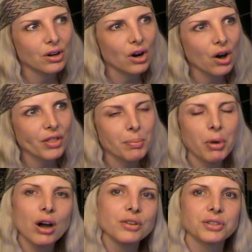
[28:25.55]
Are there
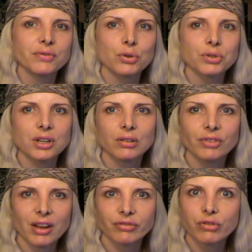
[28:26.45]
parts of yourself
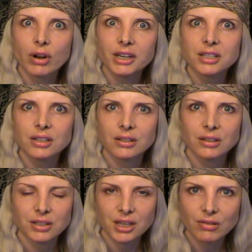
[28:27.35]
that frighten
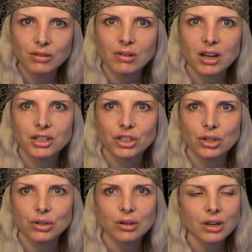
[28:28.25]
and terrorize
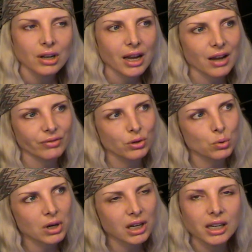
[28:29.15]
you? Have
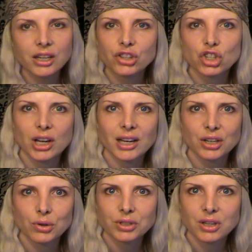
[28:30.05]
you cleared the
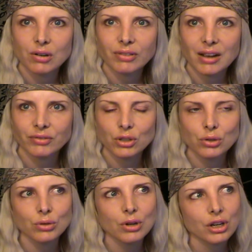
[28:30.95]
shadow self? Have
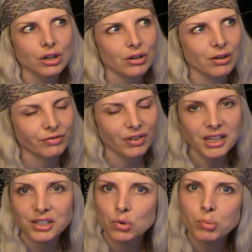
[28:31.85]
you
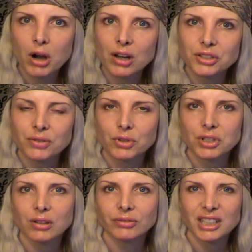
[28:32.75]
effaced all parts of
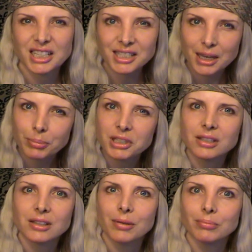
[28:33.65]
yourself and
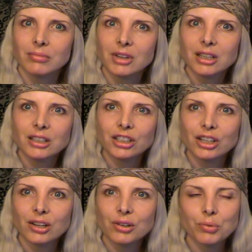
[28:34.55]
accepted them? You
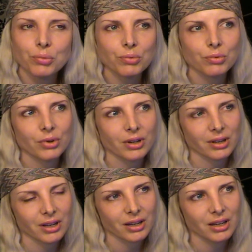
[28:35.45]
know,
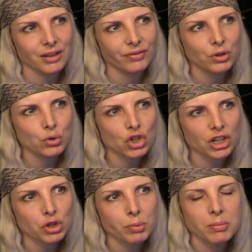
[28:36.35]
if you
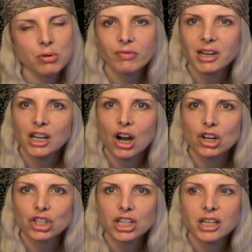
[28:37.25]
judge people really
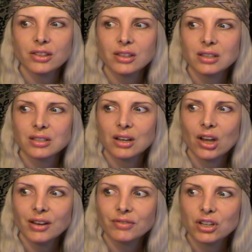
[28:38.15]
harshly in this
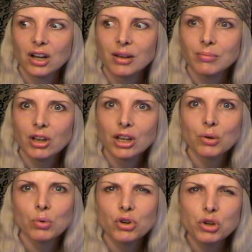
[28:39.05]
lifetime,
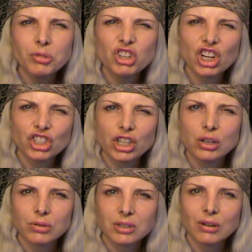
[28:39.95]
will you be judging
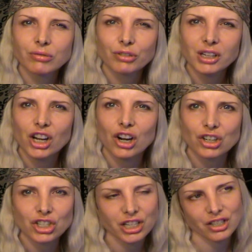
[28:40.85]
yourself really
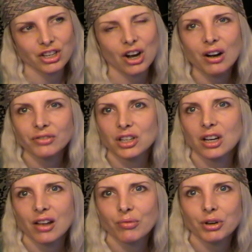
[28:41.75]
harshly in the
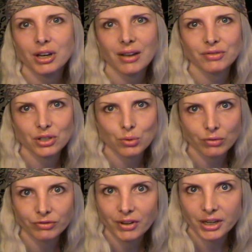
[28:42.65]
afterlife when you have to
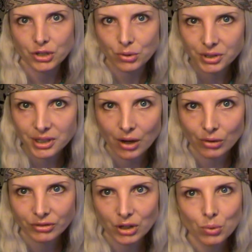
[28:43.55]
sort of face
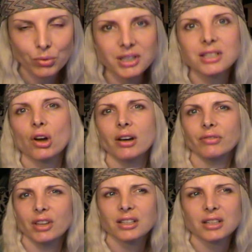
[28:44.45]
yourself? You know, all these kind
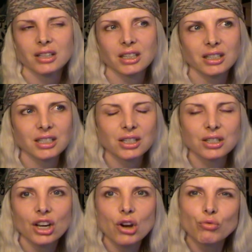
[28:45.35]
of things. I think this
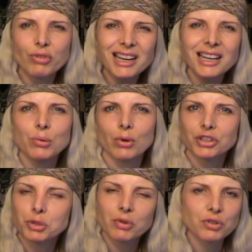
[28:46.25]
is really what
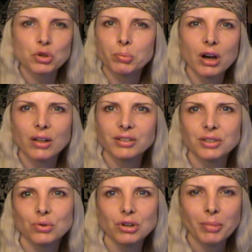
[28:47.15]
the spiritual path
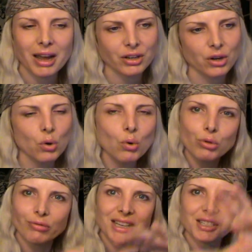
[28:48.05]
is all about. You know, all
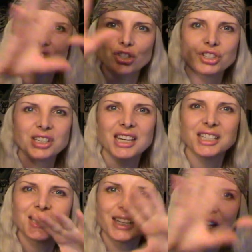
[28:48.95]
the rest is just
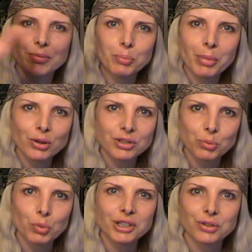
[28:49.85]
entertainment, bells
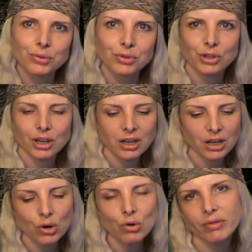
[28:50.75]
and whistles.
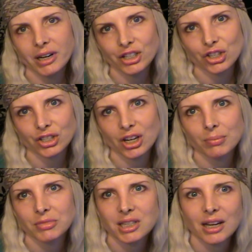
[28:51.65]
It all really just
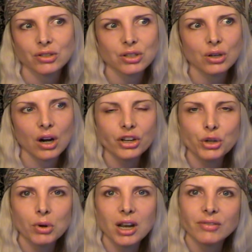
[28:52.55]
comes down to, are
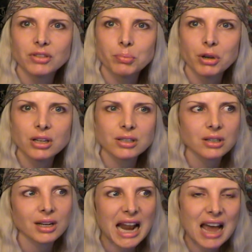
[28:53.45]
you a loving
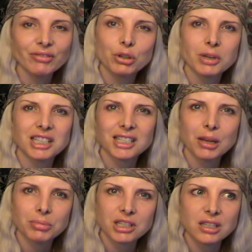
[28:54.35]
person, and have you
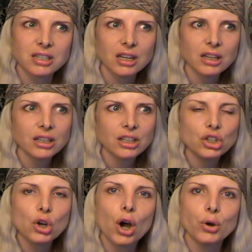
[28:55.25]
accepted
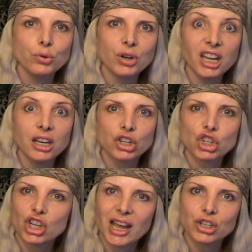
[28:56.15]
your own inner
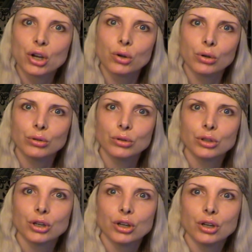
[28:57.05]
shadow?
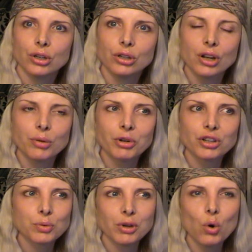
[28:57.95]
You know,
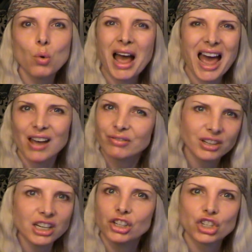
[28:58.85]
because we all have
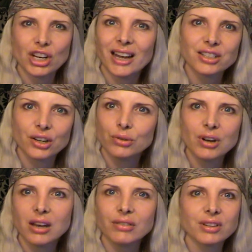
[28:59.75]
an inner shadow. None of